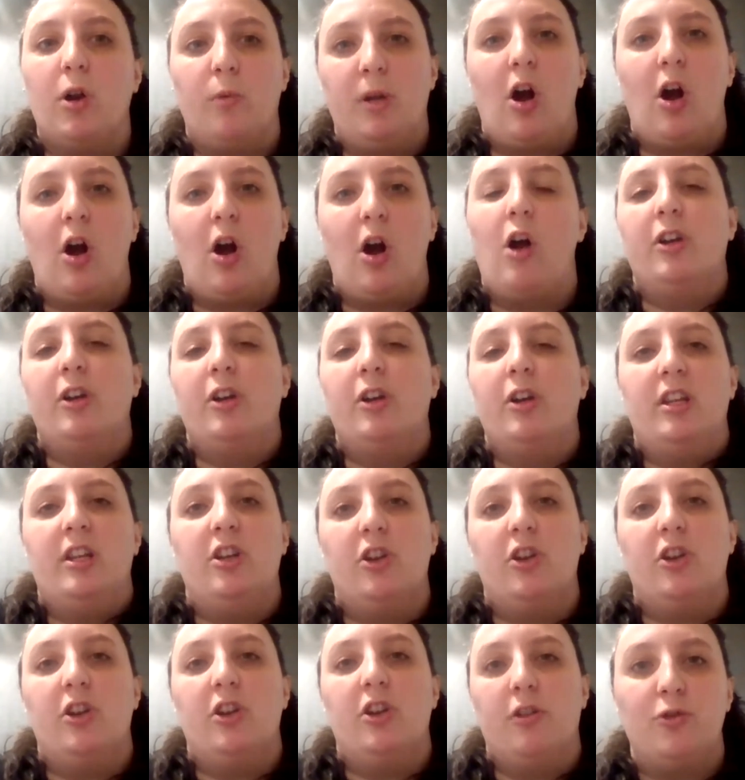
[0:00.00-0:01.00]
we are in the
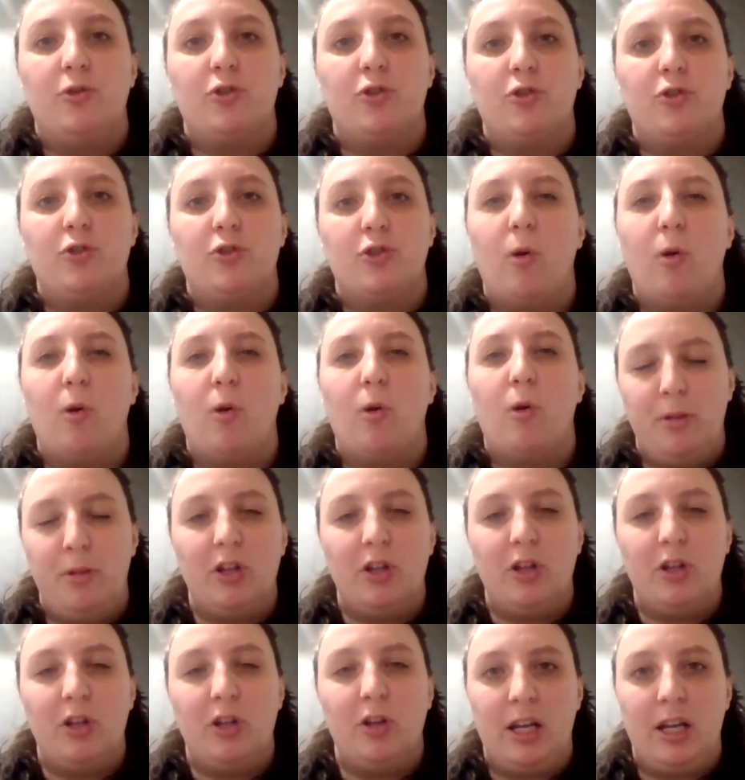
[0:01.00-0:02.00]
near future, what we'll be
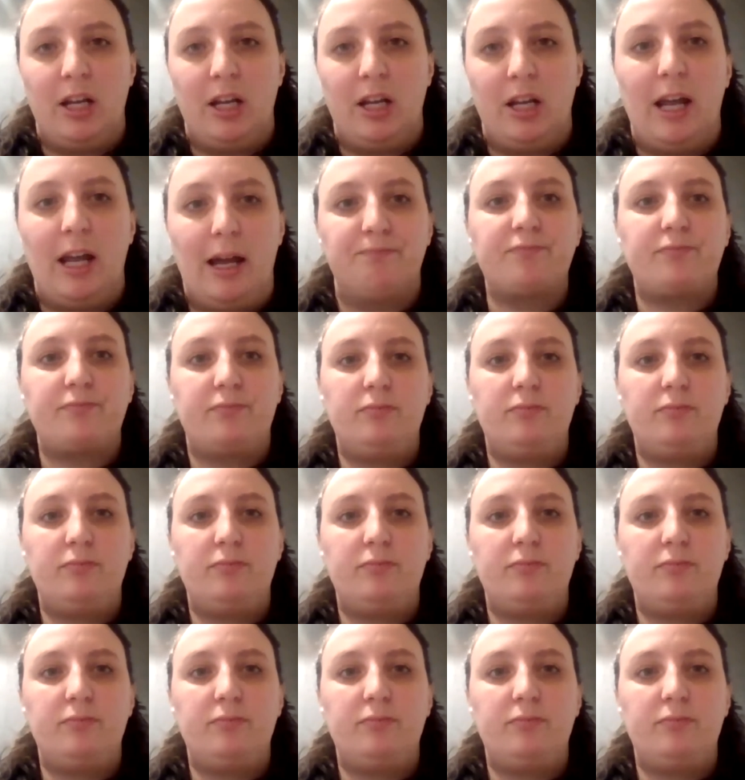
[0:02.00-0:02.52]
looking at.